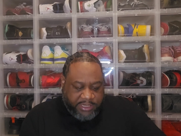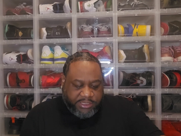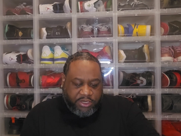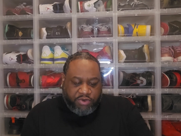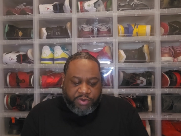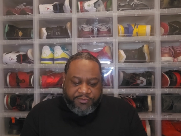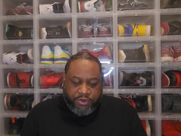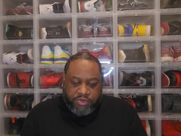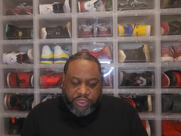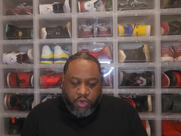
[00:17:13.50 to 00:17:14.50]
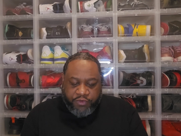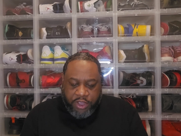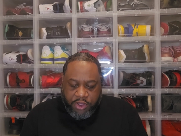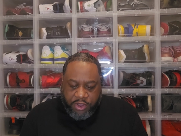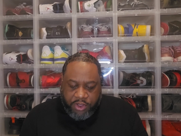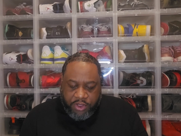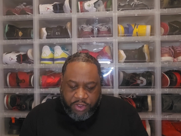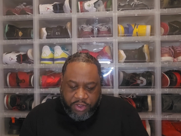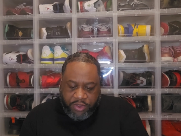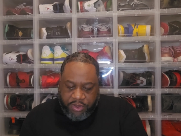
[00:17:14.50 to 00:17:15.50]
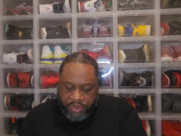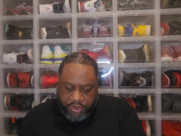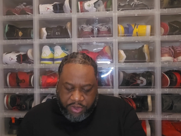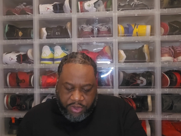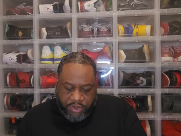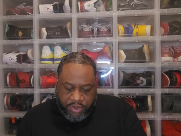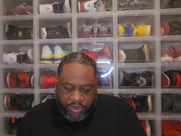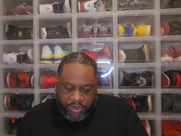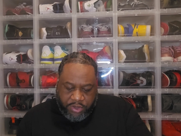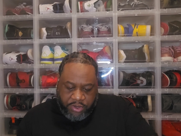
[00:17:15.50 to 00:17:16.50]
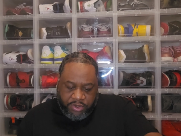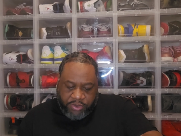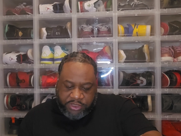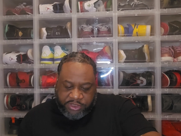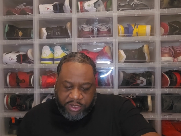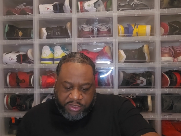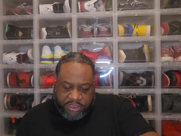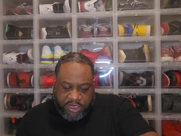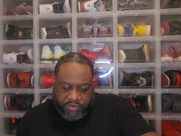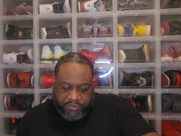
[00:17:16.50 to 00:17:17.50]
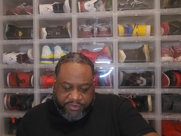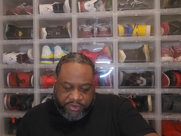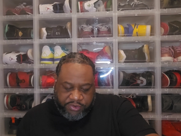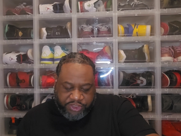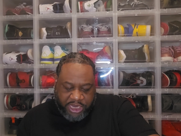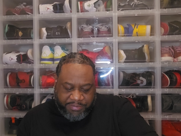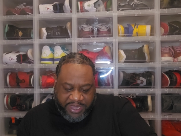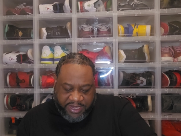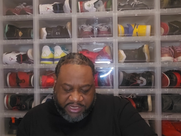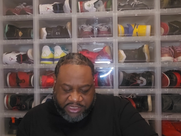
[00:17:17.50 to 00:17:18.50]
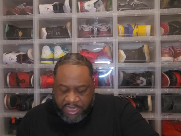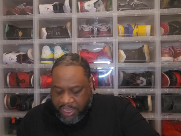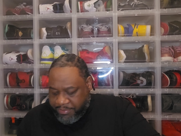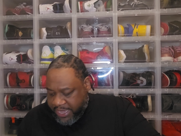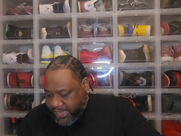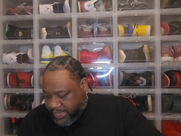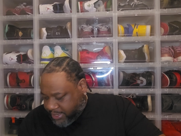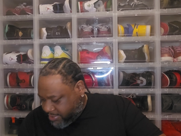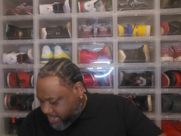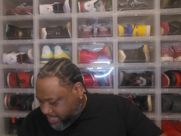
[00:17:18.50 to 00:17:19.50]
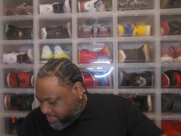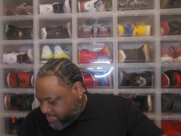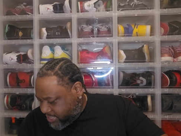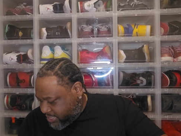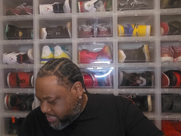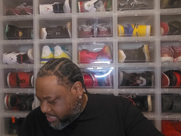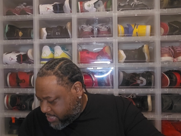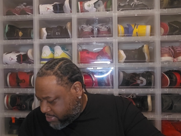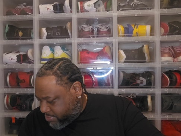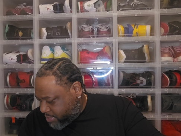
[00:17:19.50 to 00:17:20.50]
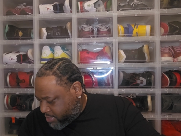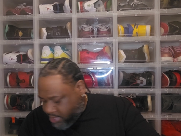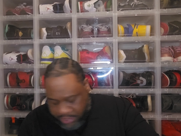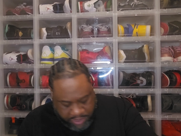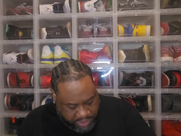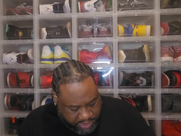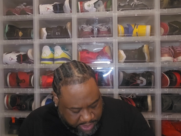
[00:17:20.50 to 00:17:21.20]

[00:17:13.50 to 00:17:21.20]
And so the review is over, y'all. You know, the Saul Sneaker Reviews, champagne and cigar pack right here. Yeah, man.